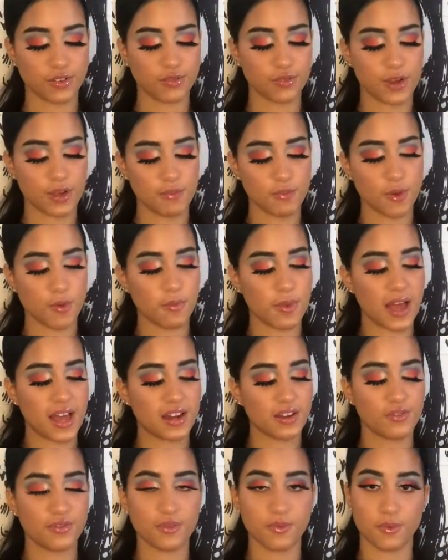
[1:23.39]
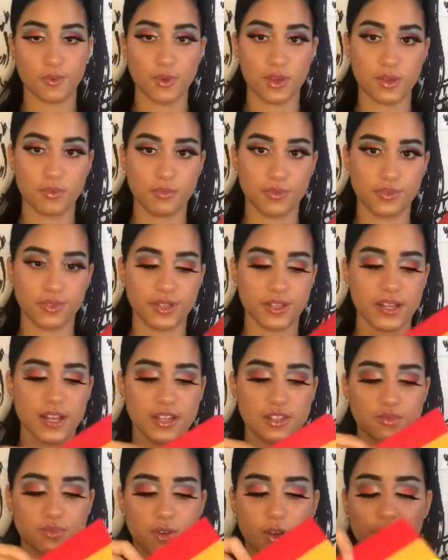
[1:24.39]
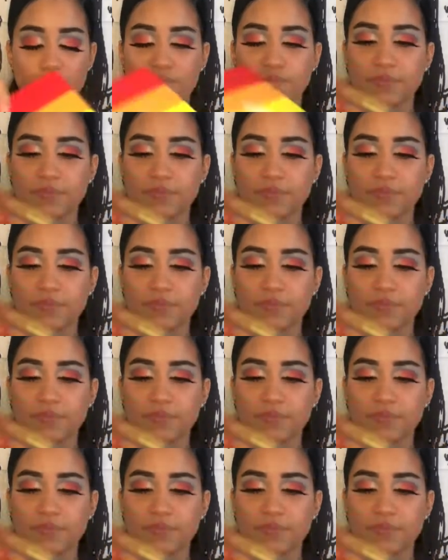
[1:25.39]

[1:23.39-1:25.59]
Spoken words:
rainbow palette from Qing Beauty as well,